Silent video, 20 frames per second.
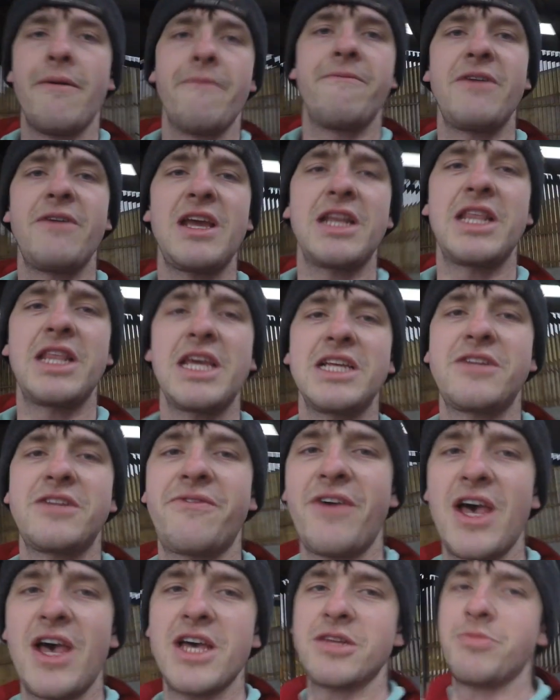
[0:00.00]
feed these
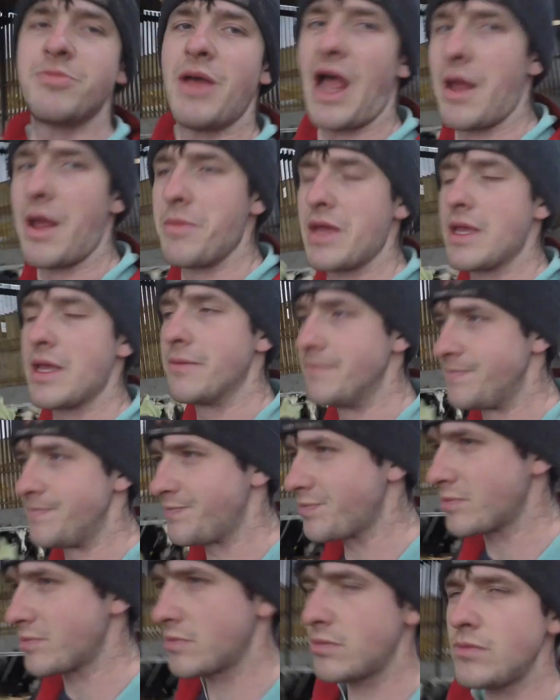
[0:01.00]
first behind me.
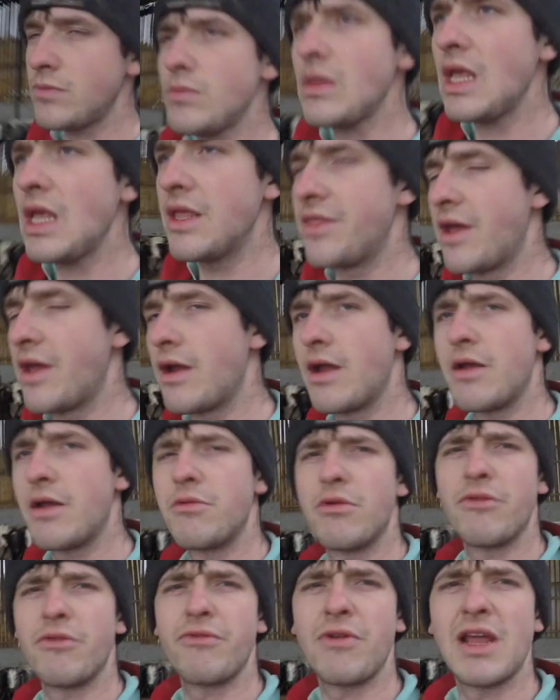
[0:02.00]
They're
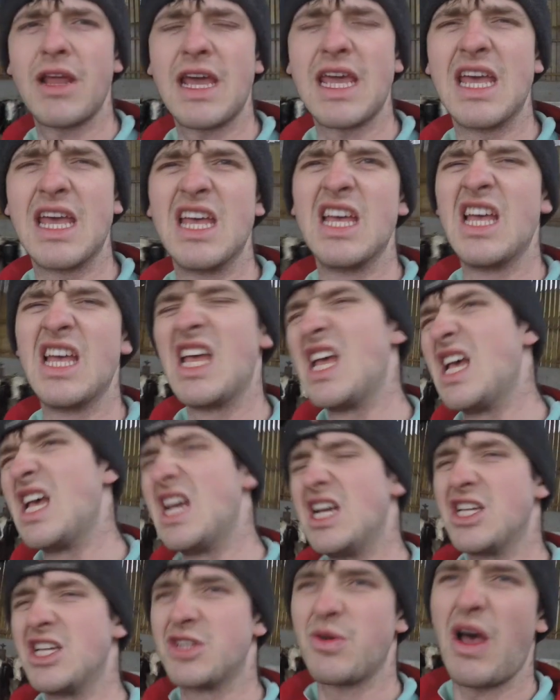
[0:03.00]
roughly
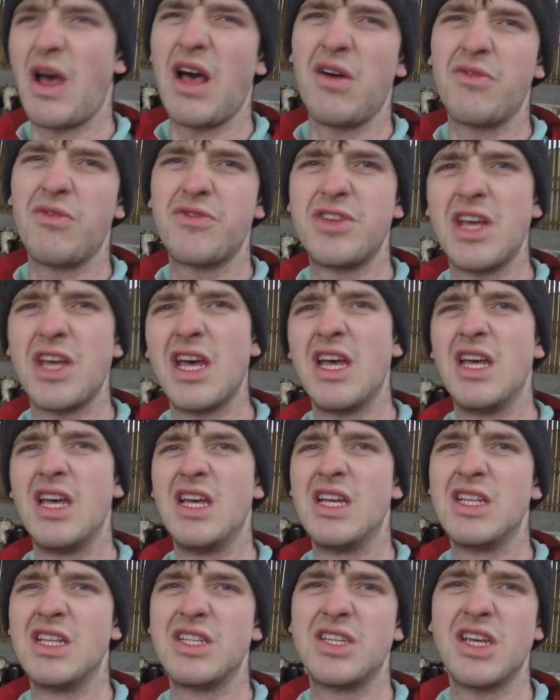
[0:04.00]
12 to
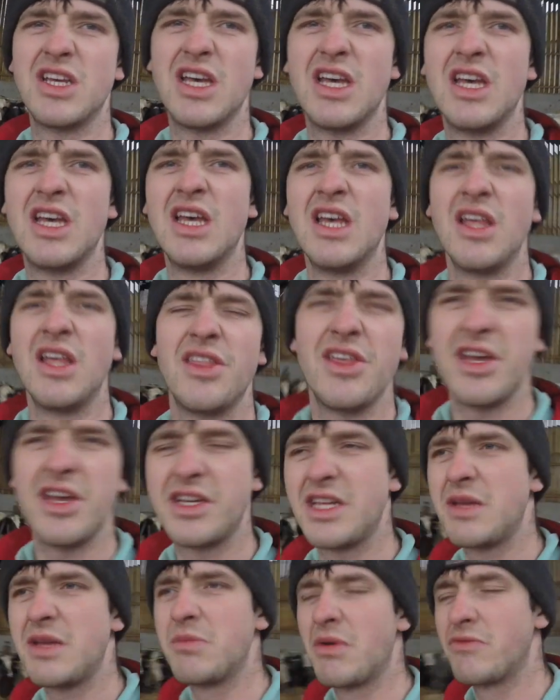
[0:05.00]

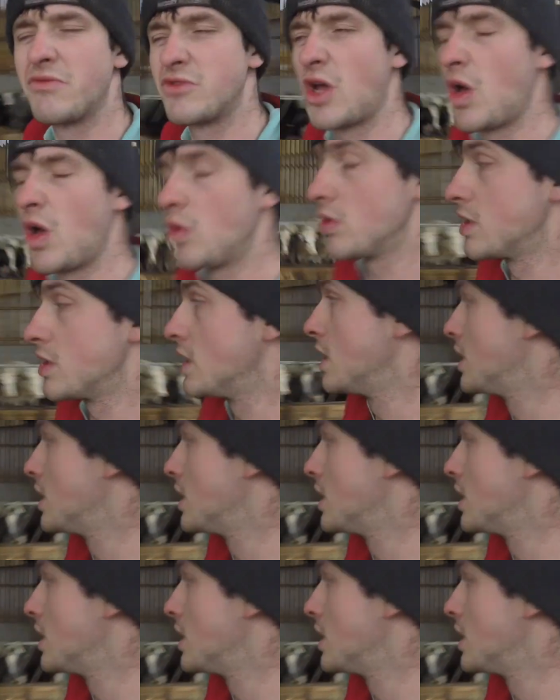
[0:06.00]
13 months old.